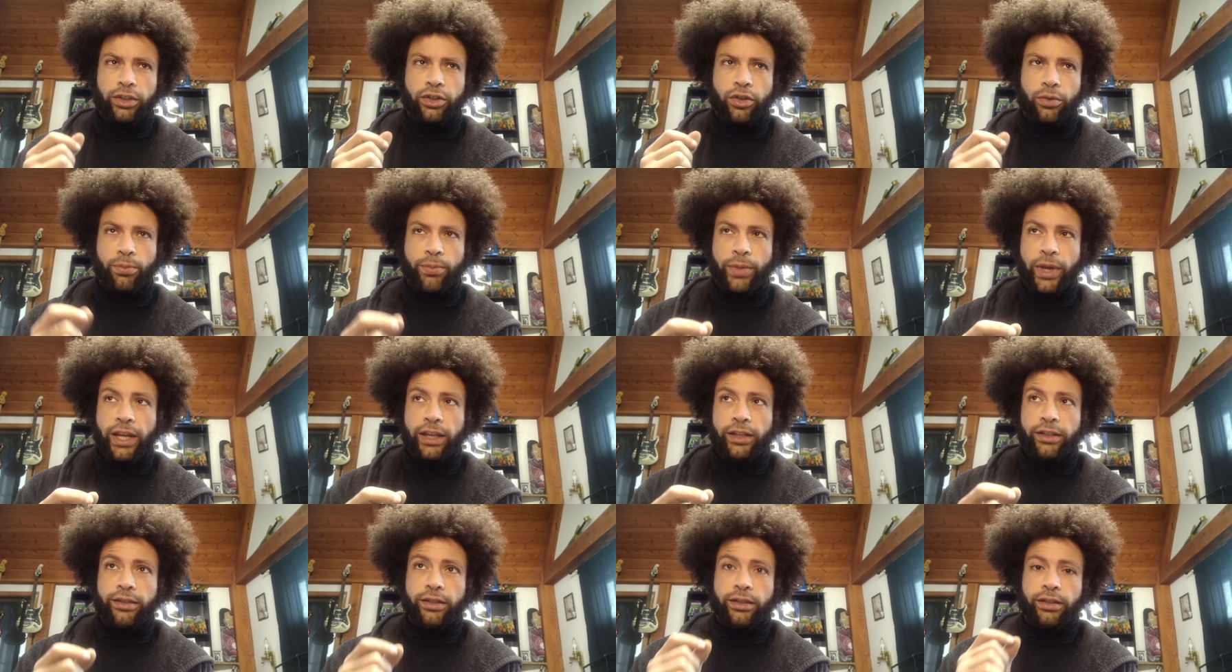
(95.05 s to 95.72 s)
So
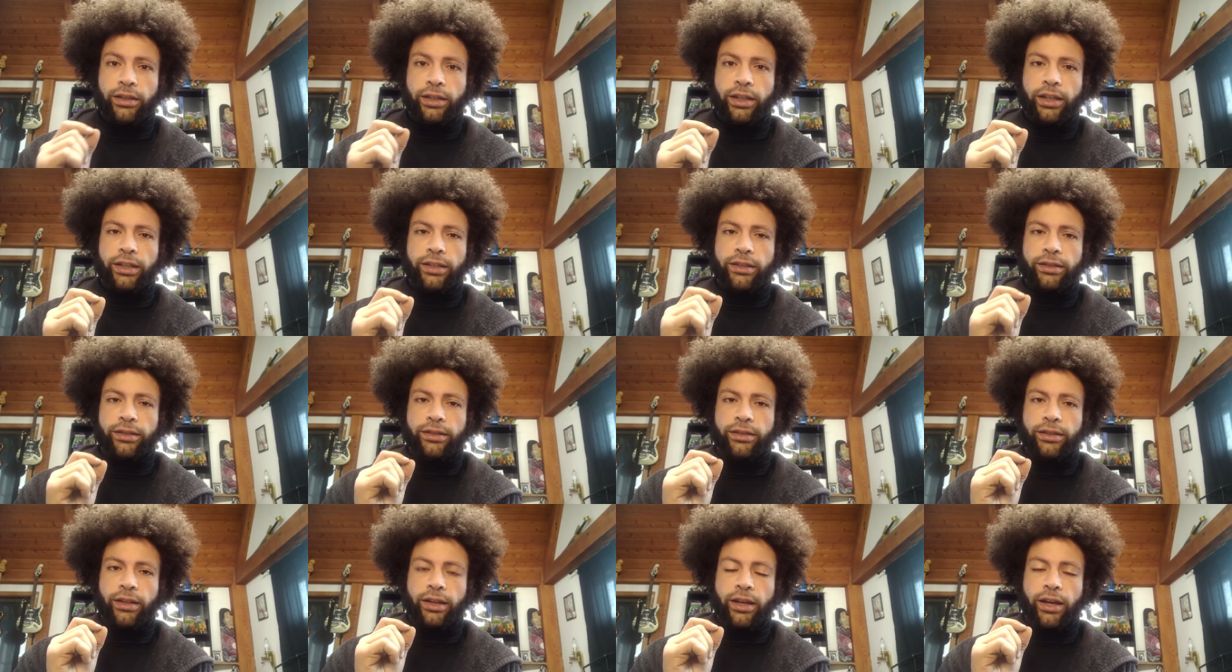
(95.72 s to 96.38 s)
base
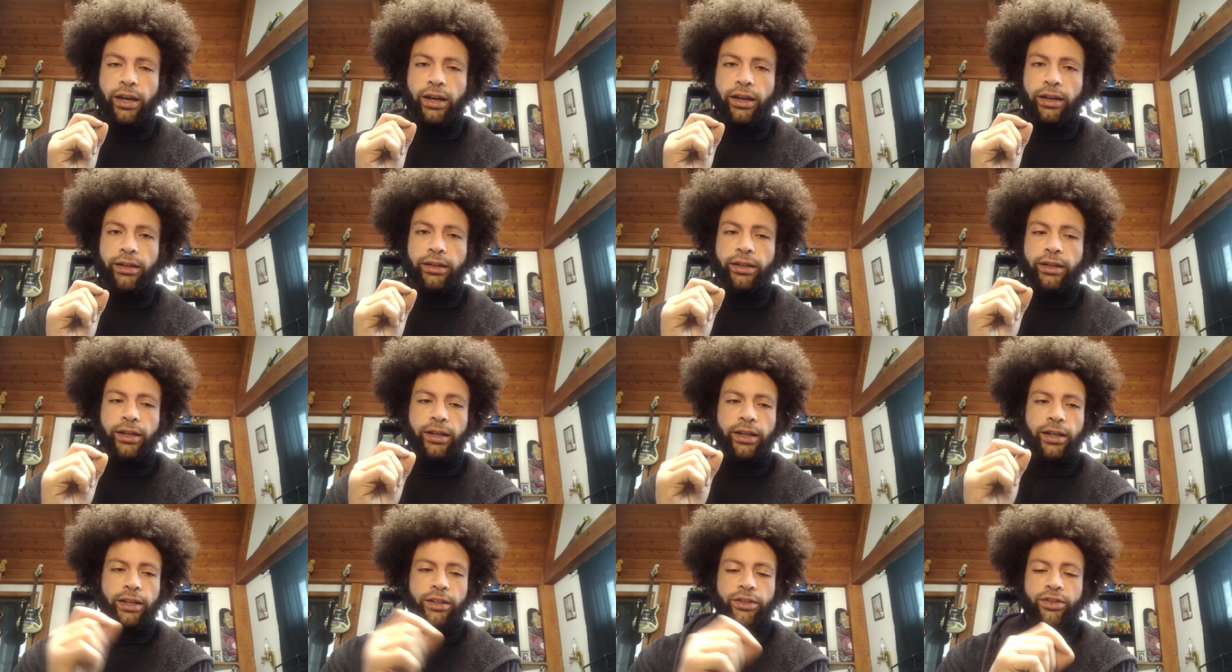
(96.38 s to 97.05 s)
is
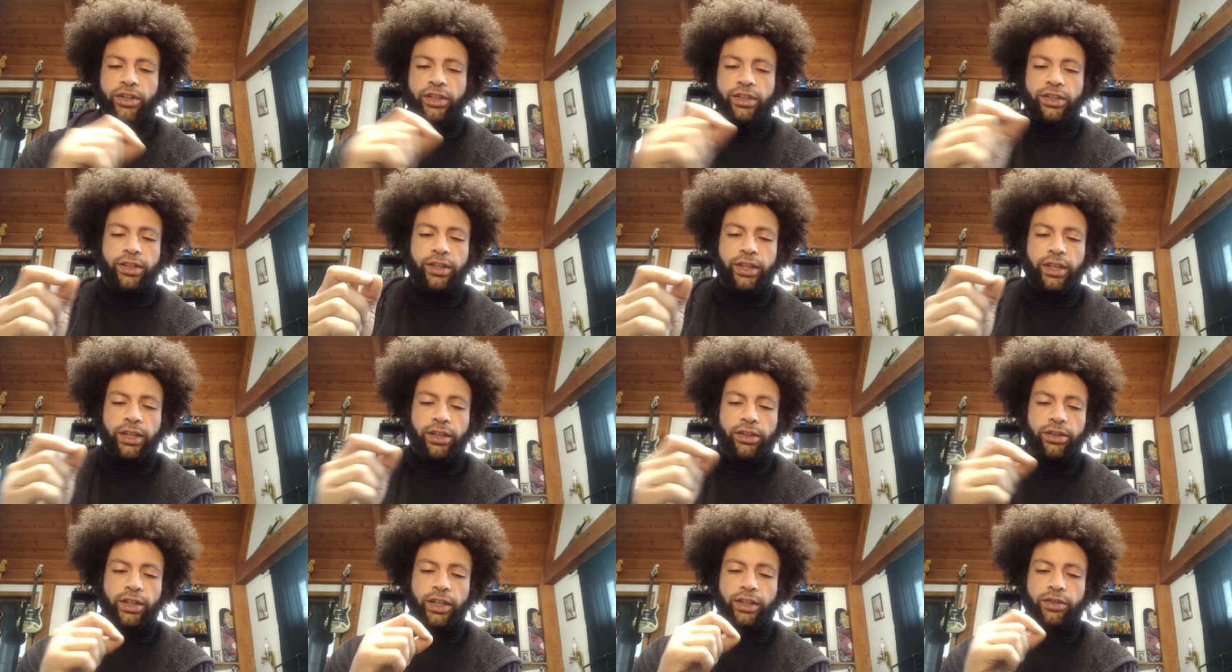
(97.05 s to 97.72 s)
just
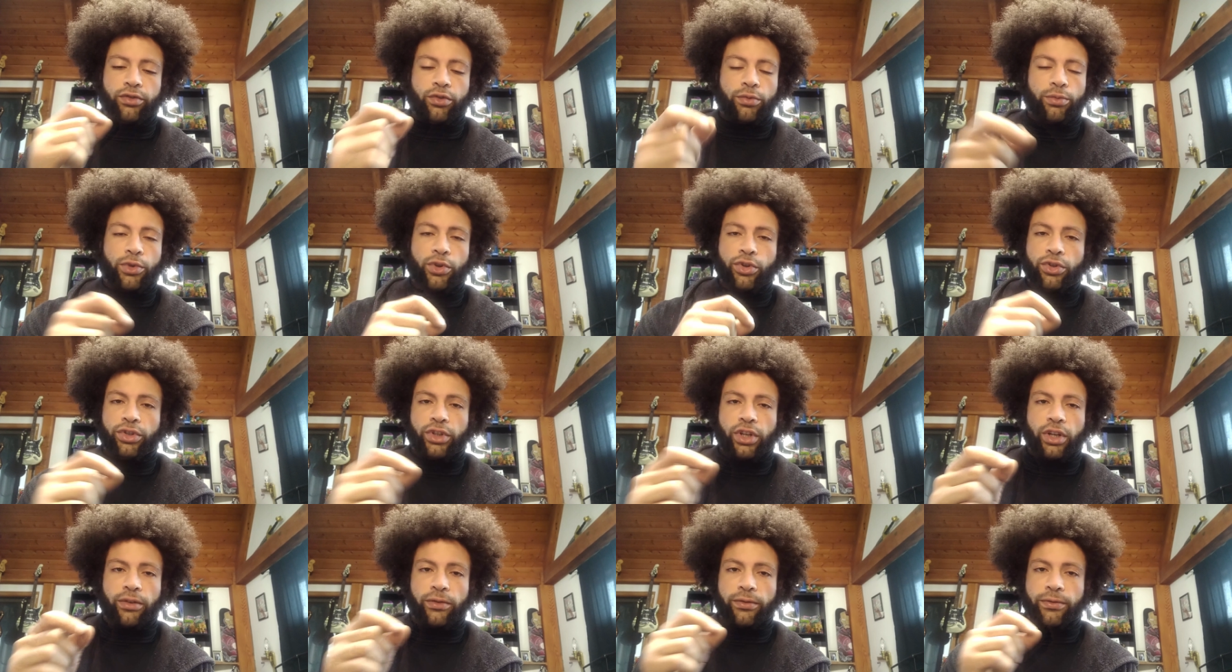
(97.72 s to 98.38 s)
the
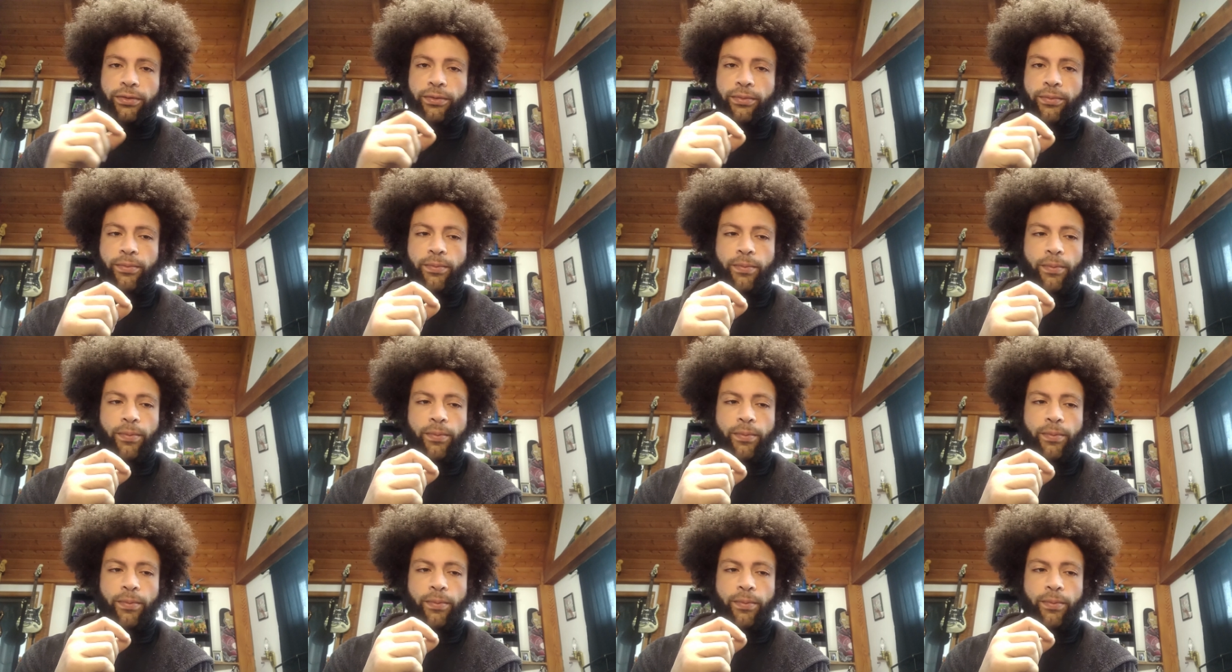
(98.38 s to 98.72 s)
distribution of